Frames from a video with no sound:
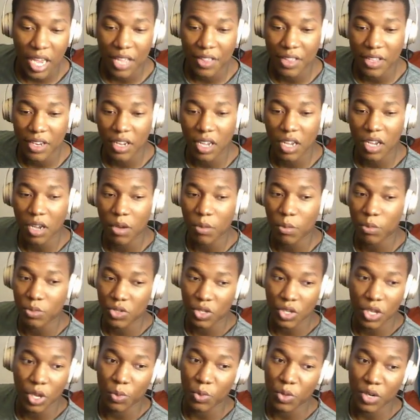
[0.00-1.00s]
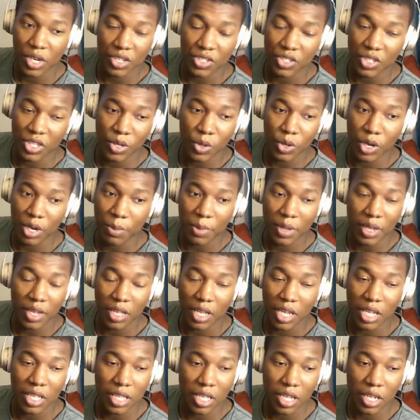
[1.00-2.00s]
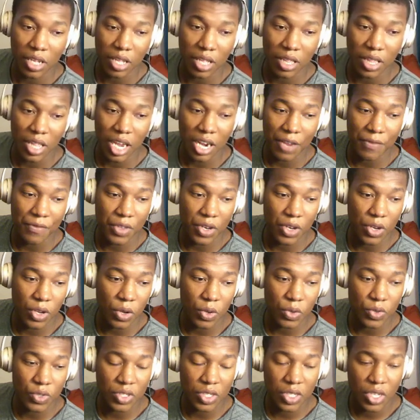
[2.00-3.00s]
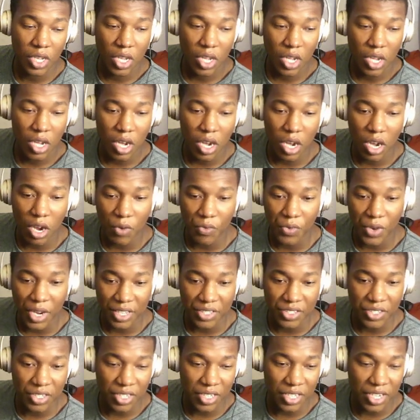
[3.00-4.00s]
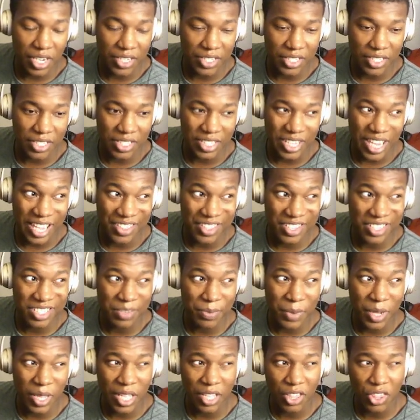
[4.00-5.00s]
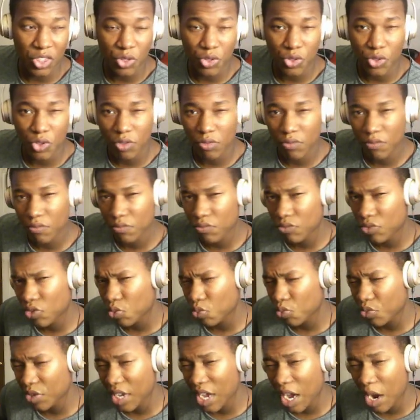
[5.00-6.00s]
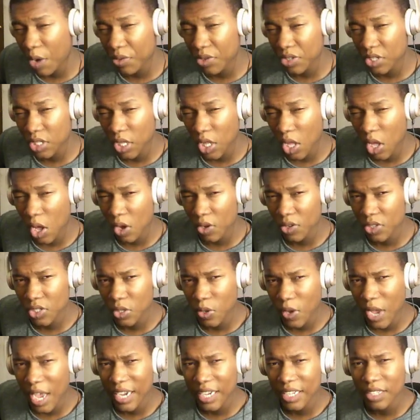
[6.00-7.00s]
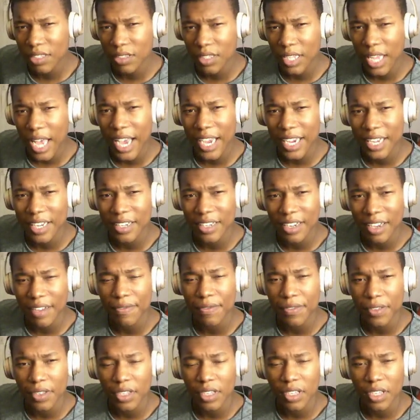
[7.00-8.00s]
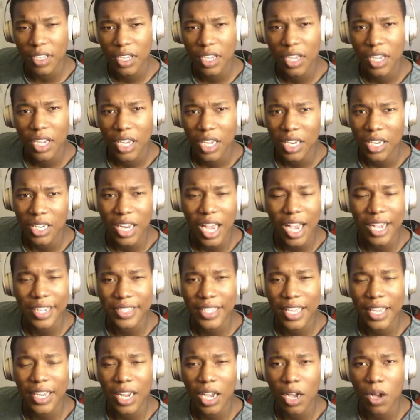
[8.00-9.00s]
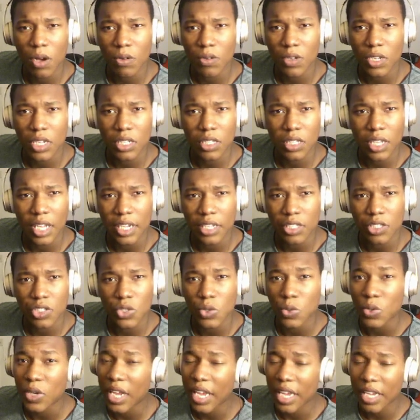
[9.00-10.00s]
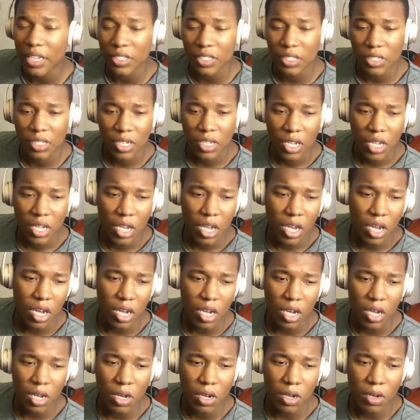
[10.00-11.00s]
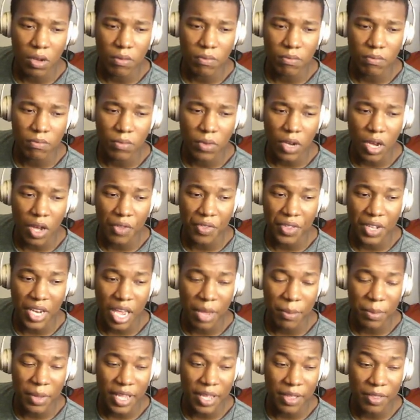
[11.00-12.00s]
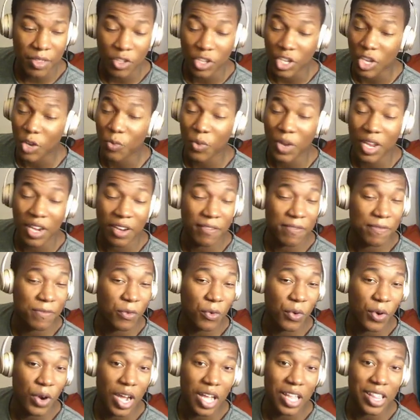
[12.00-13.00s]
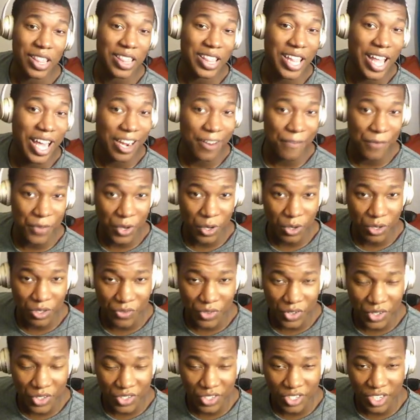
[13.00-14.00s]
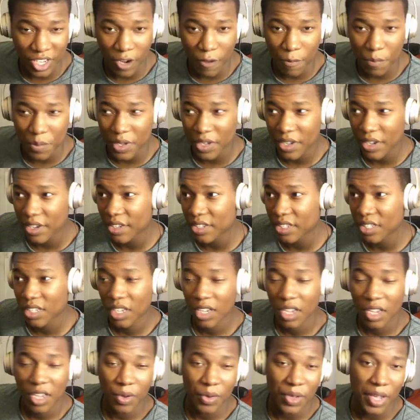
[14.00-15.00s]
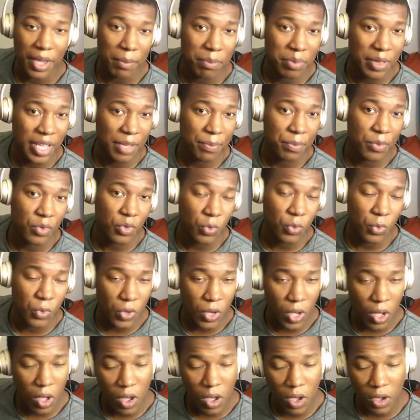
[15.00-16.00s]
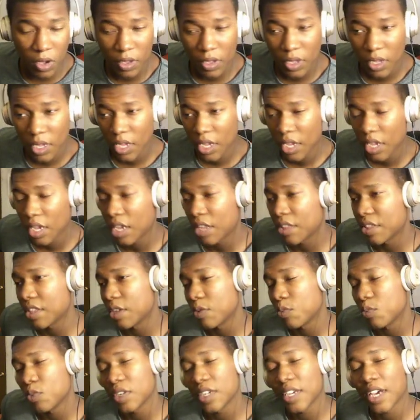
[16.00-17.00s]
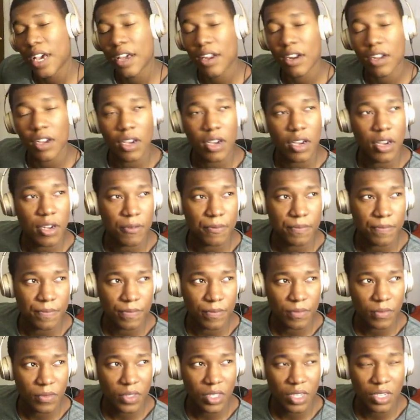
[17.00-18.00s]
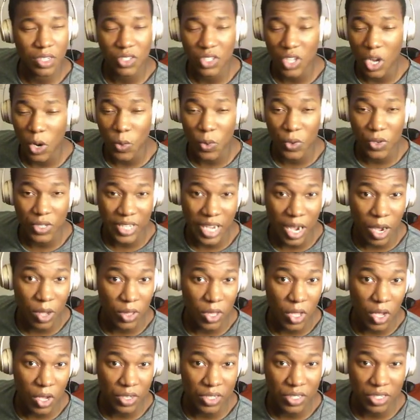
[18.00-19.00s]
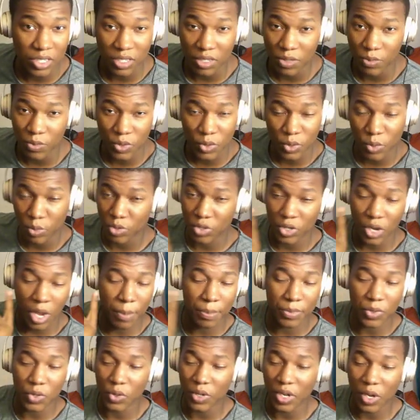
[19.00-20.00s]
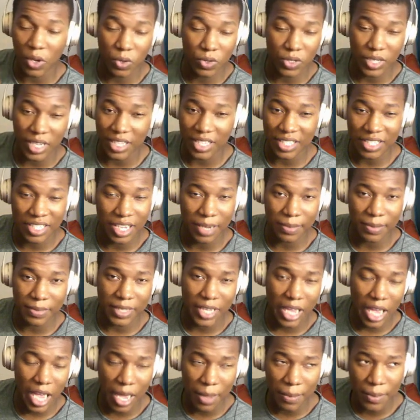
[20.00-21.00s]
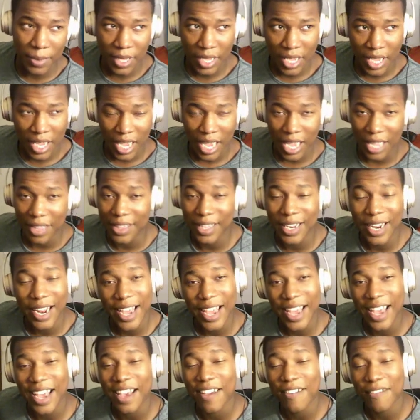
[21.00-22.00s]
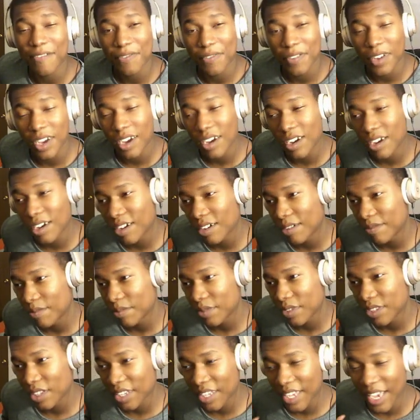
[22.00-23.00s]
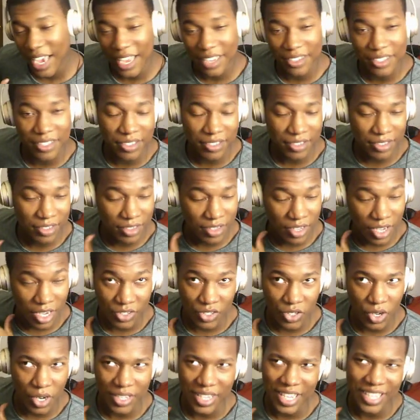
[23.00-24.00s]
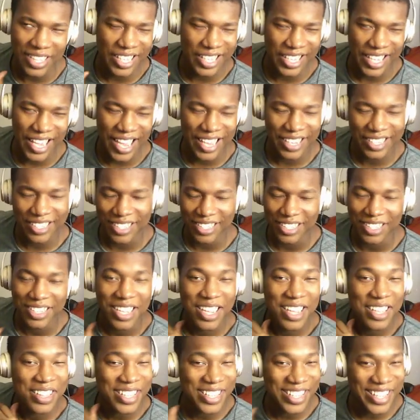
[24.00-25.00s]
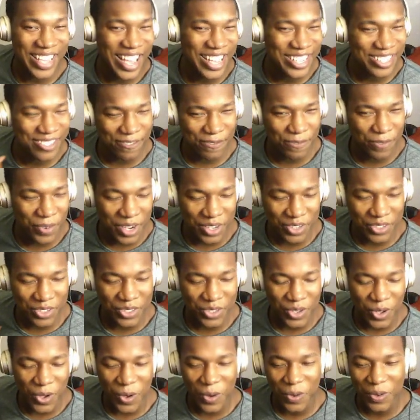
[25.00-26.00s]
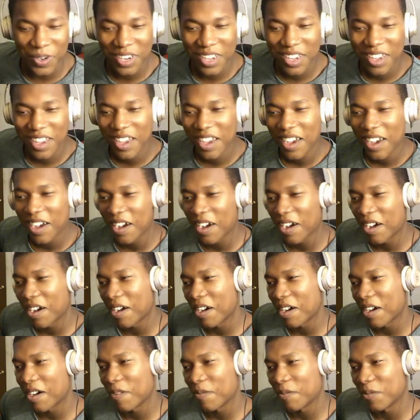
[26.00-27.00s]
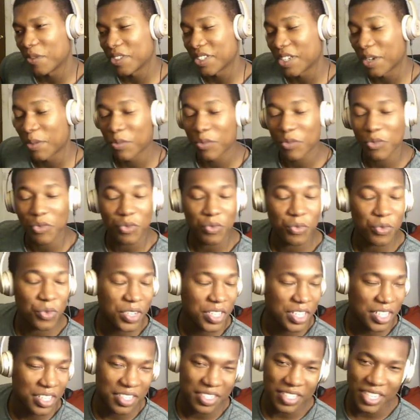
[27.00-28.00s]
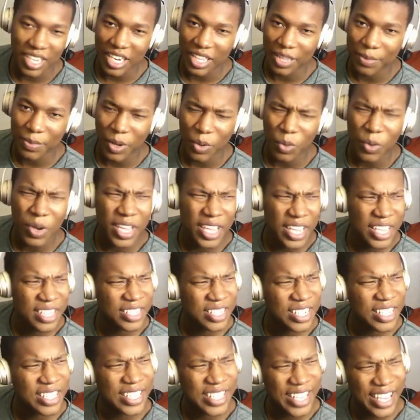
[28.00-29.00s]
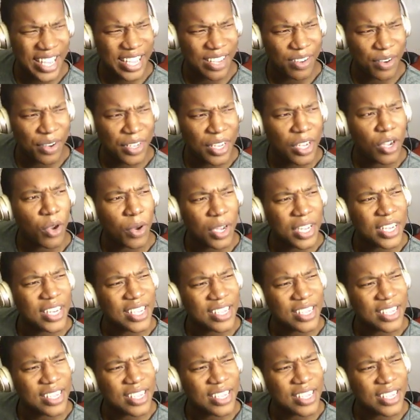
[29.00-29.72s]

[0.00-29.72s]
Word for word: And then, um, so yeah, we're going to, we're going to make a, a lot of videos, uh, react to the cutscenes. I think it's about like three hours long. So I can, I can definitely knock that out in like two days. Um, other than that, man, get ready for a lot of videos for this channel, because we got Black Myth Wukong, and then we got um, Star Wars Outlaws. We, we're, I'm doing those at the same time, and then I have um, the casting. Uh, sorry, not the casting. The cast of Frank Stone, um, which I'm really excited about. Wait, isn't it the ca oh, no?